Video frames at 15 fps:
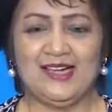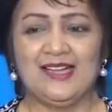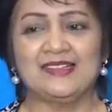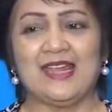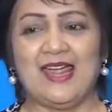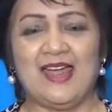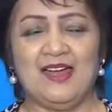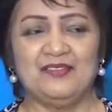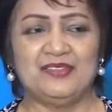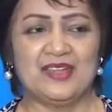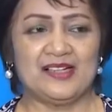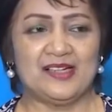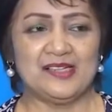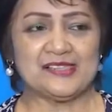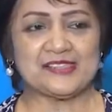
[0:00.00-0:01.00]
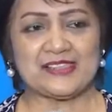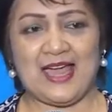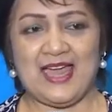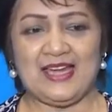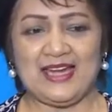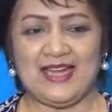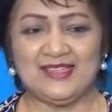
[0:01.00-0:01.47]
They have their
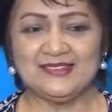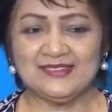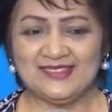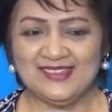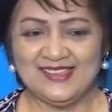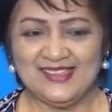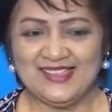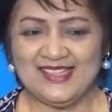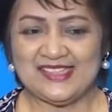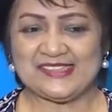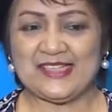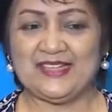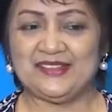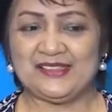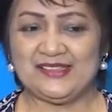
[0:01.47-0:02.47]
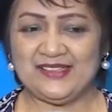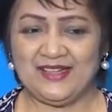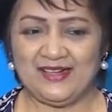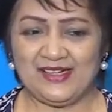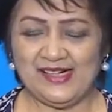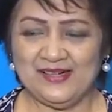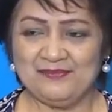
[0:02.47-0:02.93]
Skyland Center
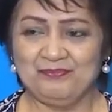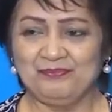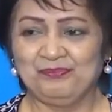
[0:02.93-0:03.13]
there,